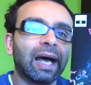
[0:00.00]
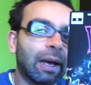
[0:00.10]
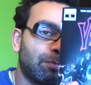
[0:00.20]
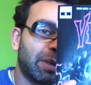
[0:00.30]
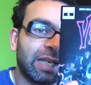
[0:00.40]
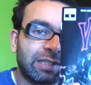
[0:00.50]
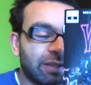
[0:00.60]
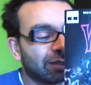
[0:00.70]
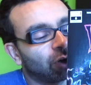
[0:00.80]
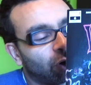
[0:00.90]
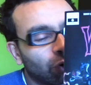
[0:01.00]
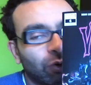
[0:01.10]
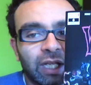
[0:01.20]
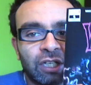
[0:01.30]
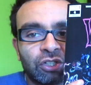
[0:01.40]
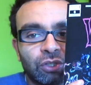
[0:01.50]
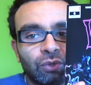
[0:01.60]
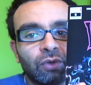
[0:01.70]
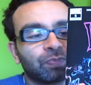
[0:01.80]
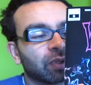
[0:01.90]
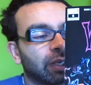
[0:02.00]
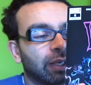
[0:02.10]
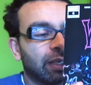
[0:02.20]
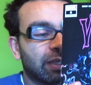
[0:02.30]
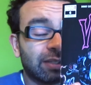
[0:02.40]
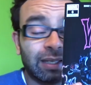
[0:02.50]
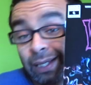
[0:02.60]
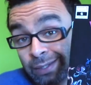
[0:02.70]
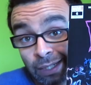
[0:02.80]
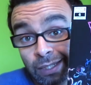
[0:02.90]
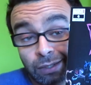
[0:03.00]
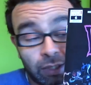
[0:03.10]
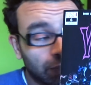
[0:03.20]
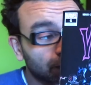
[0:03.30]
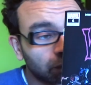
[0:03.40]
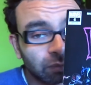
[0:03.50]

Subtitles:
And basically this whole issue is essentially